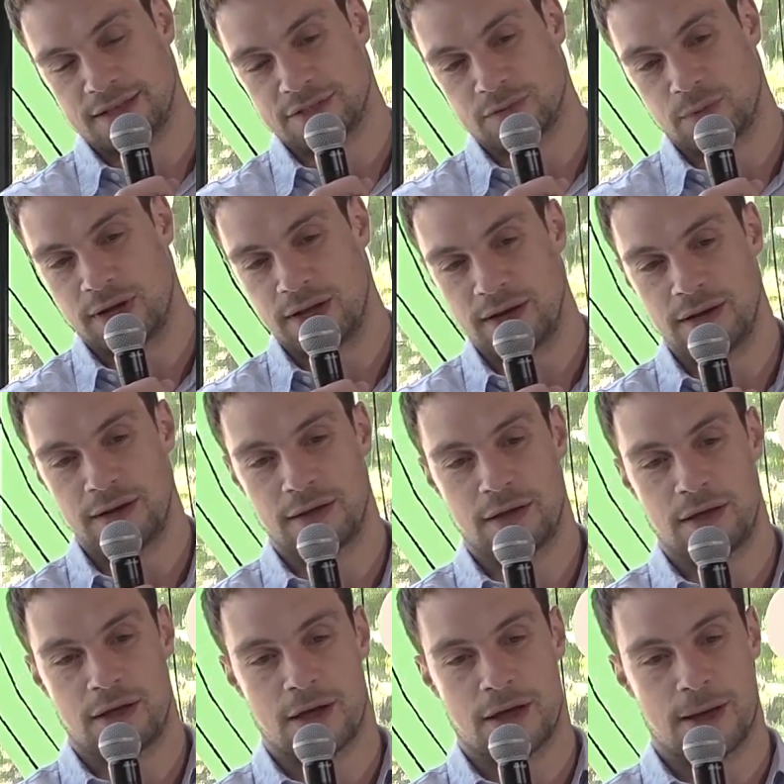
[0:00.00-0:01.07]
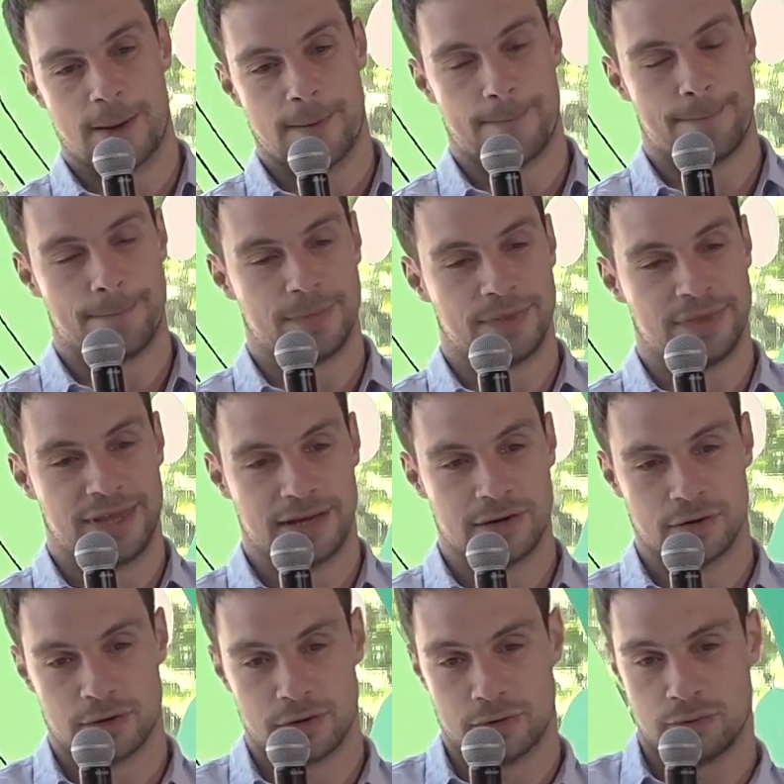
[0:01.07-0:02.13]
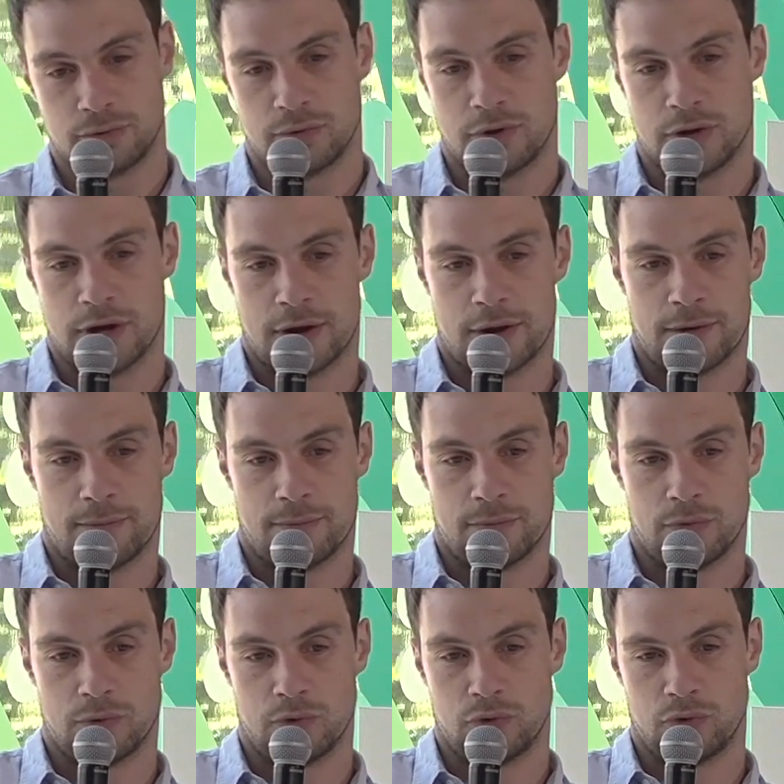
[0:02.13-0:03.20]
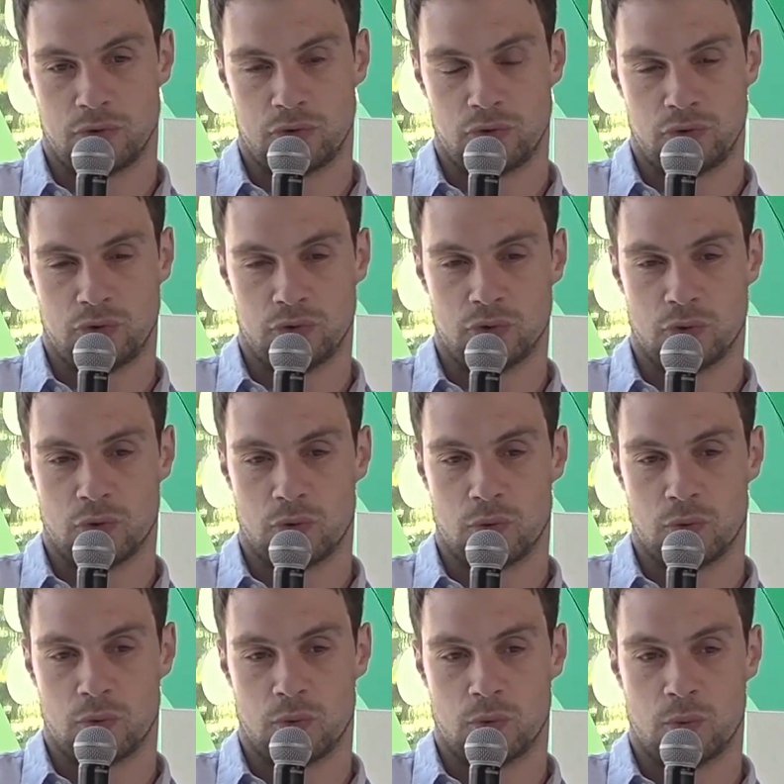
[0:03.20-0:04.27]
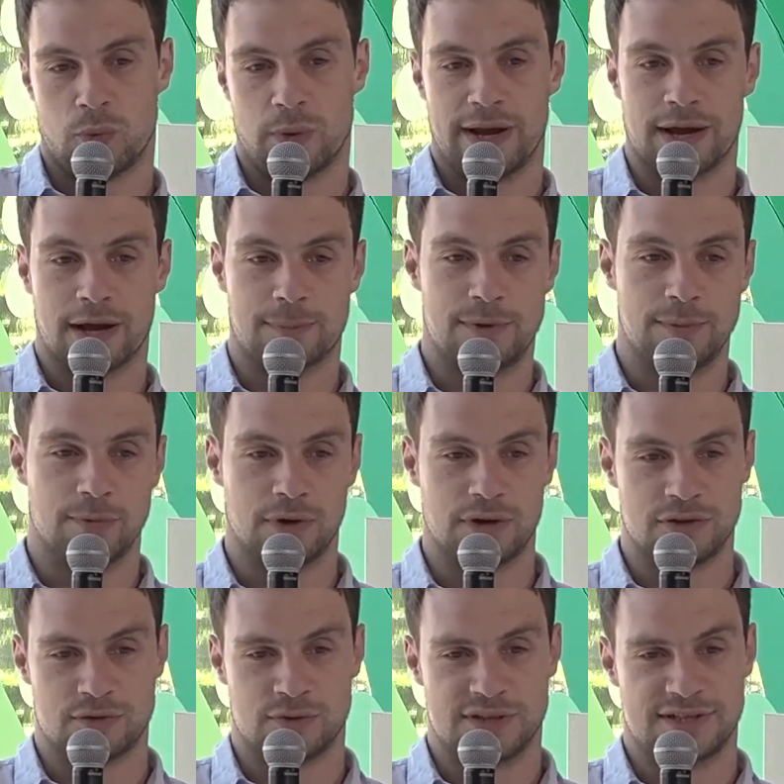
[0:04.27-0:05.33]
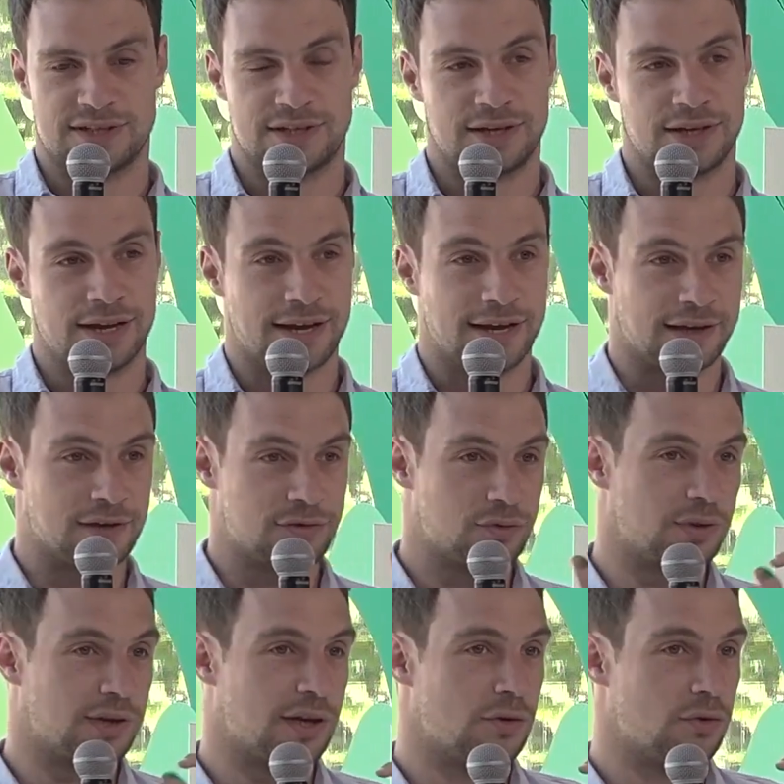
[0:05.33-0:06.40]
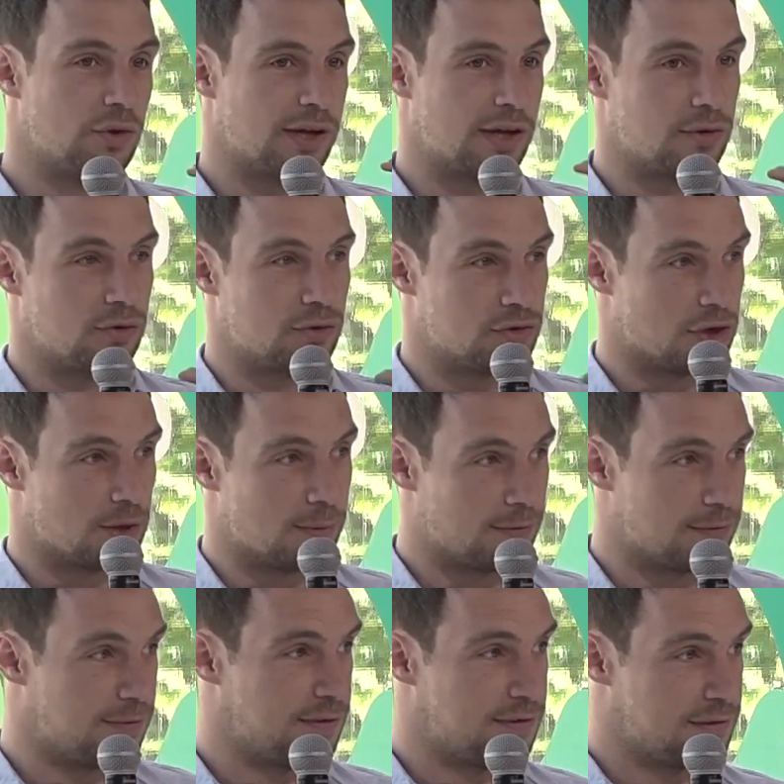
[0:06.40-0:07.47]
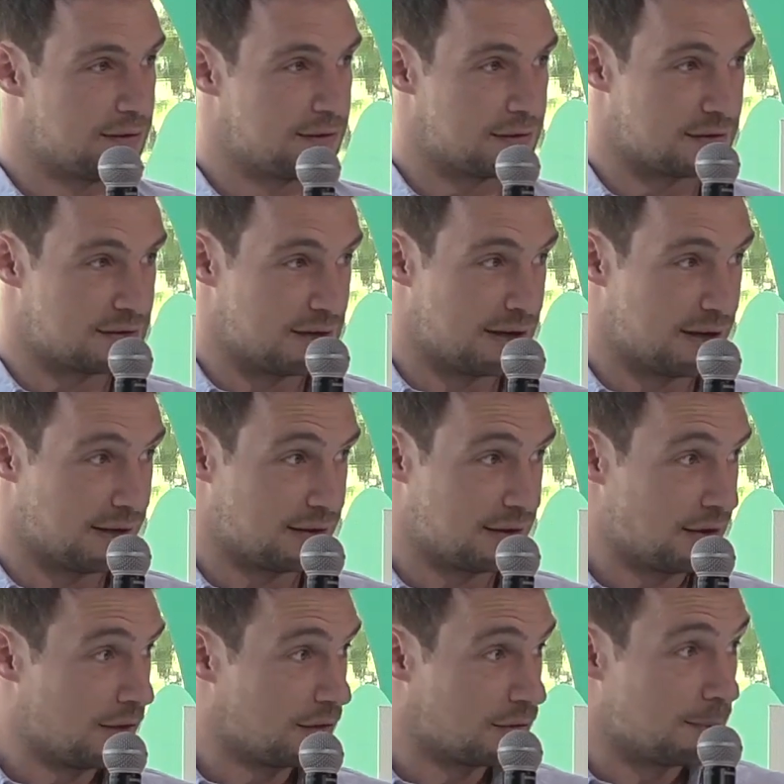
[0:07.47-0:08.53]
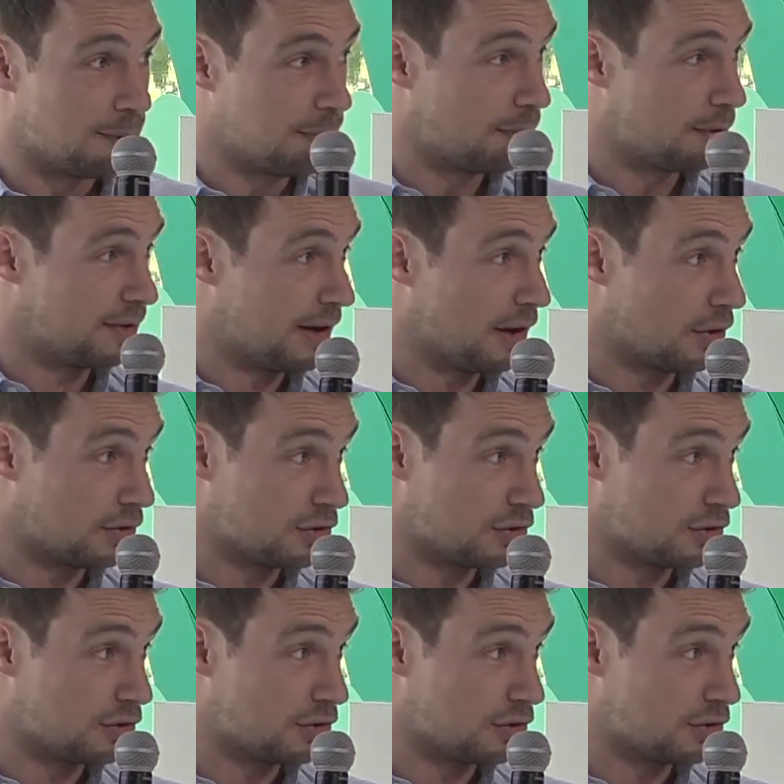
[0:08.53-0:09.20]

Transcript: one. Then on, you know, what are people interested in? I guess you can look at the job of VCs as like, some people say our